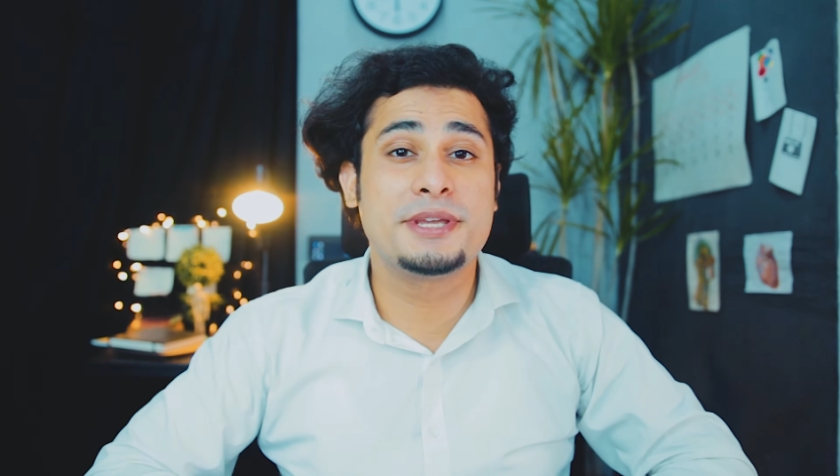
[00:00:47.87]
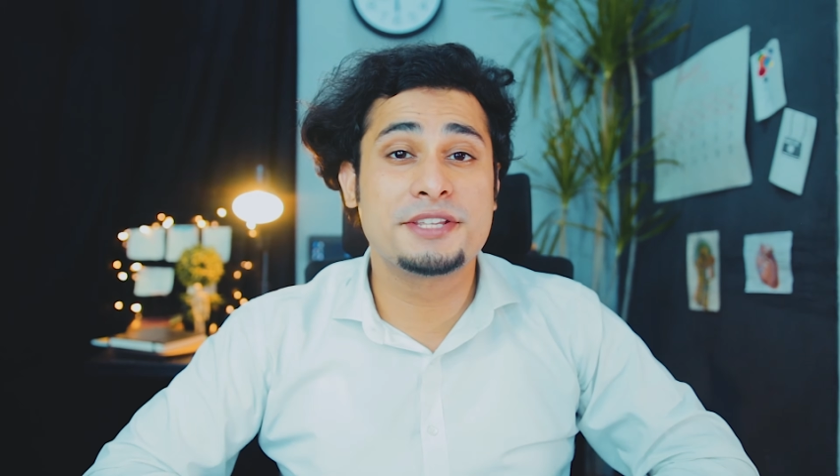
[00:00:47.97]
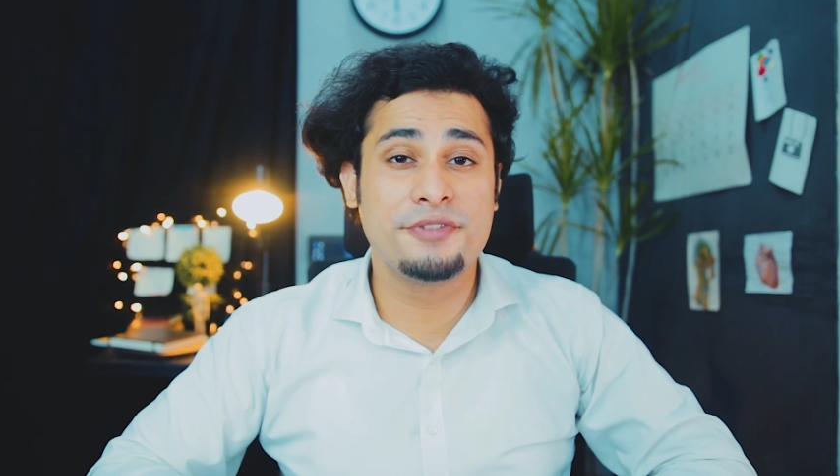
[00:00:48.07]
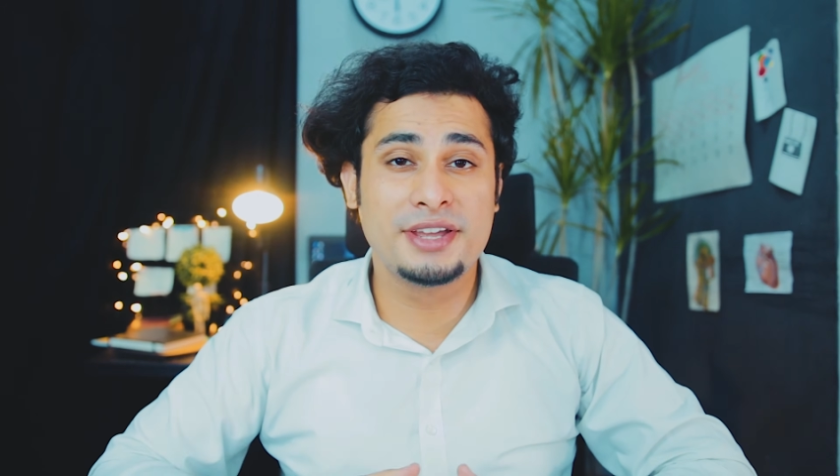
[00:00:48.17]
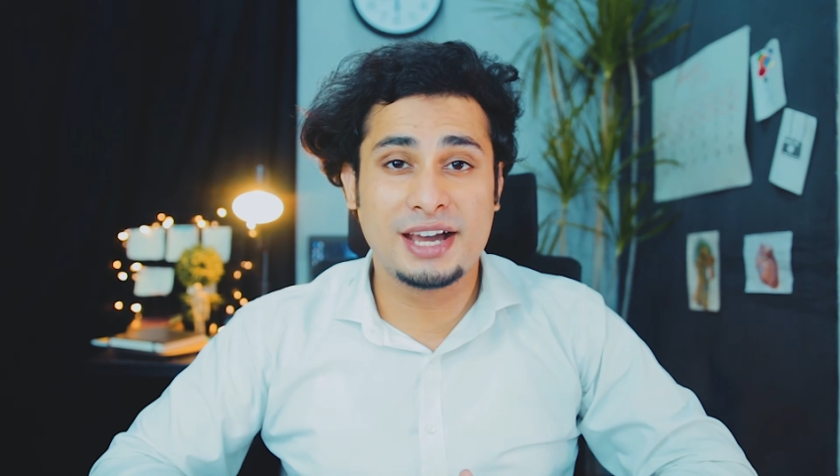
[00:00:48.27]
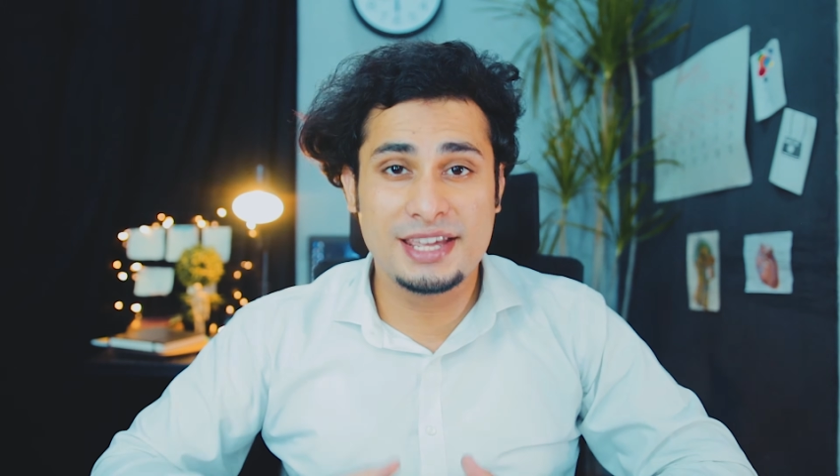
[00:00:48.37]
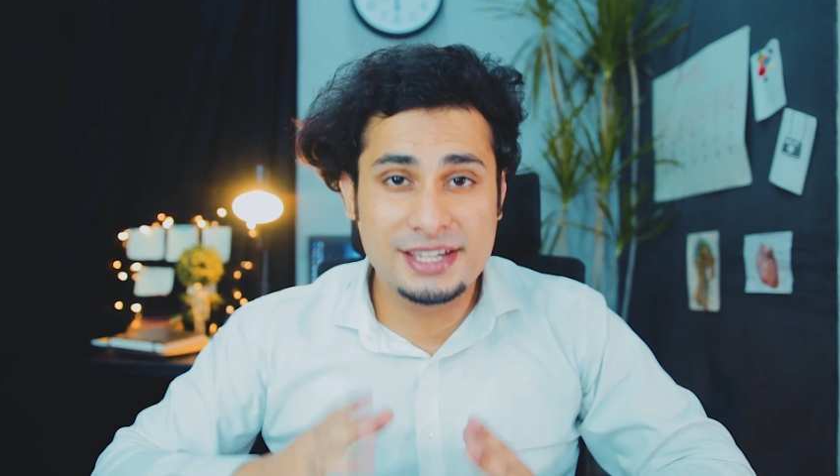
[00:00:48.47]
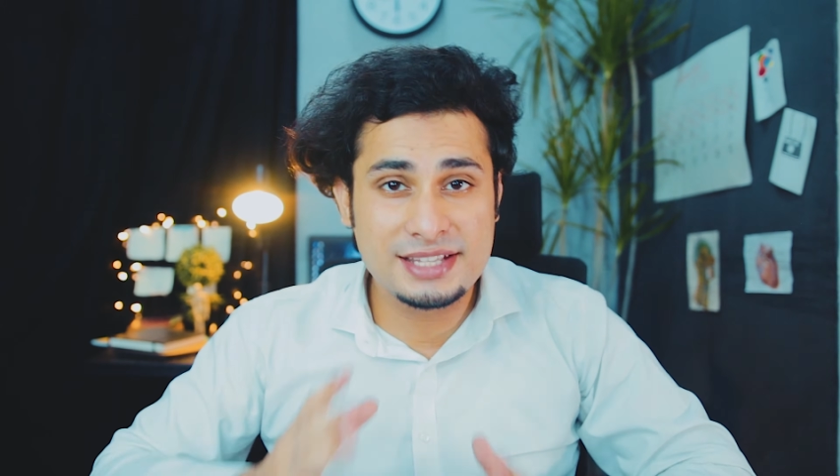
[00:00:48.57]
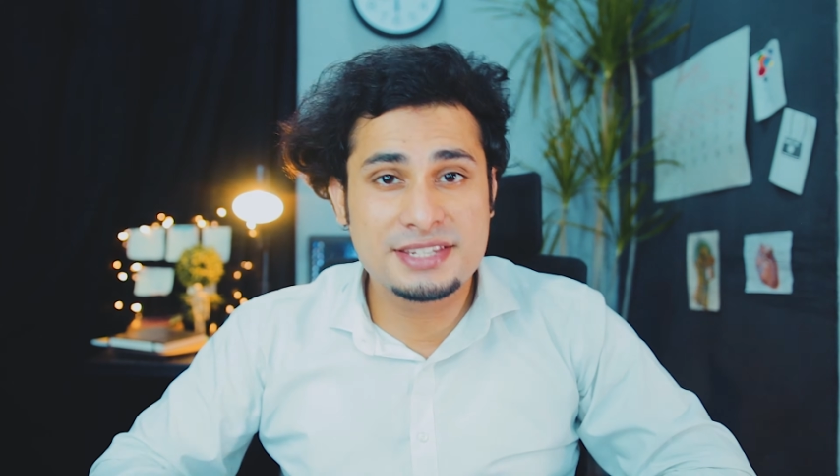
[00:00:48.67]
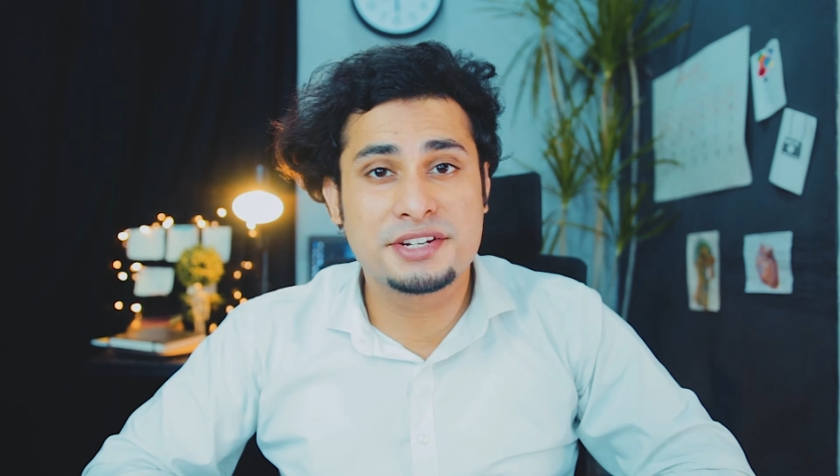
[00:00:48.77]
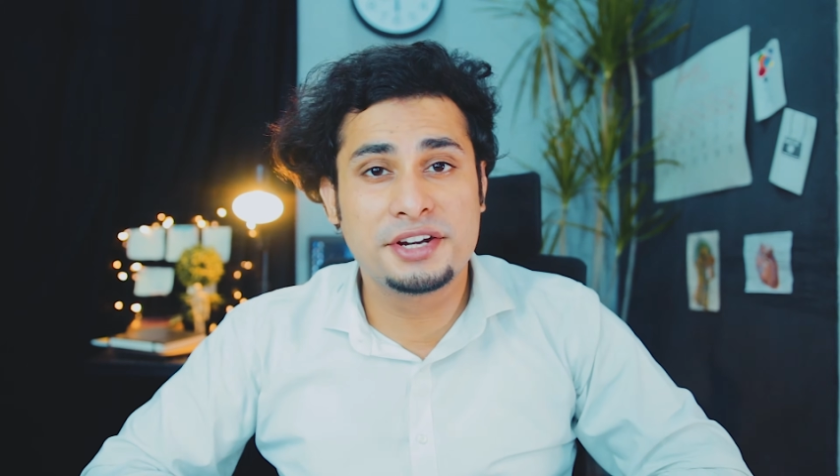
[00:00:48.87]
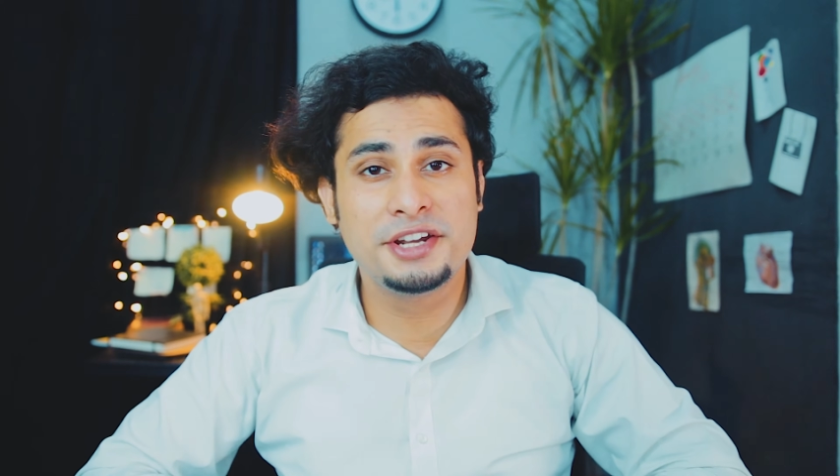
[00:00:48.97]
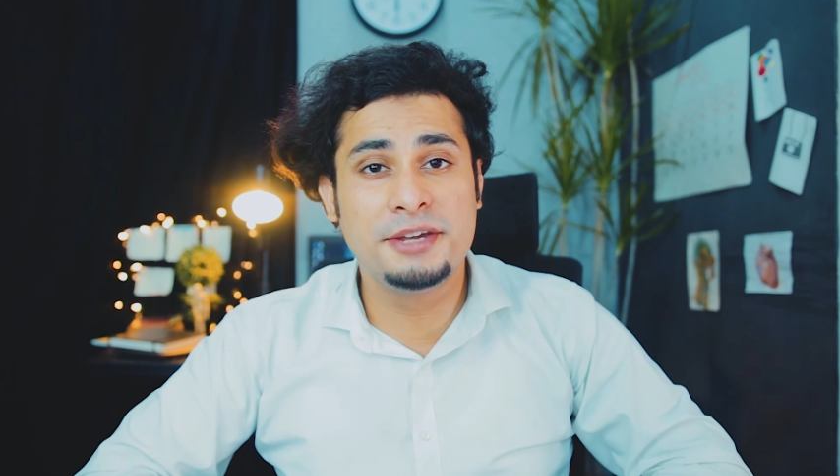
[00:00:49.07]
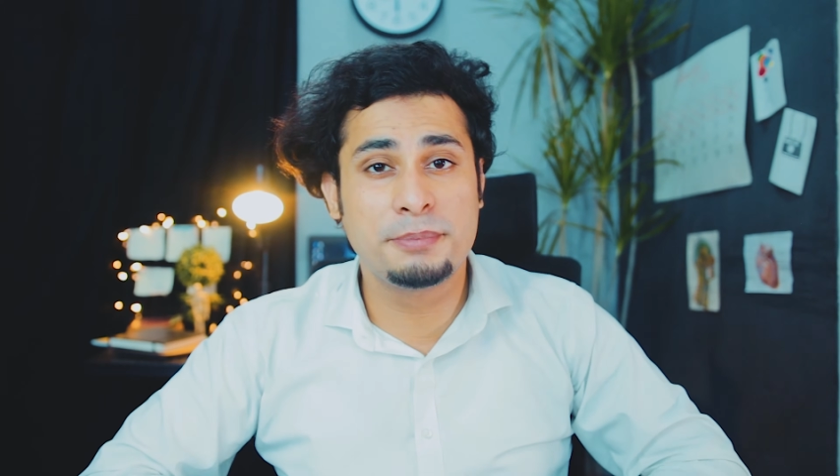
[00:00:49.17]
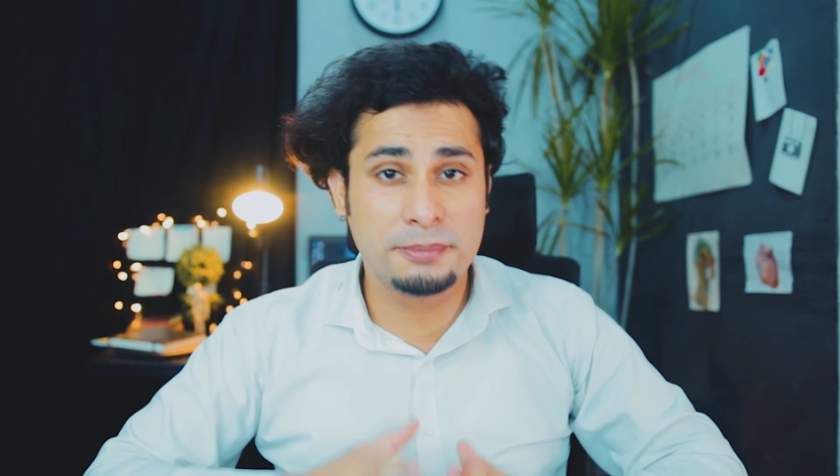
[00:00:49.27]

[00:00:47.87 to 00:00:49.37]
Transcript: space where I can study,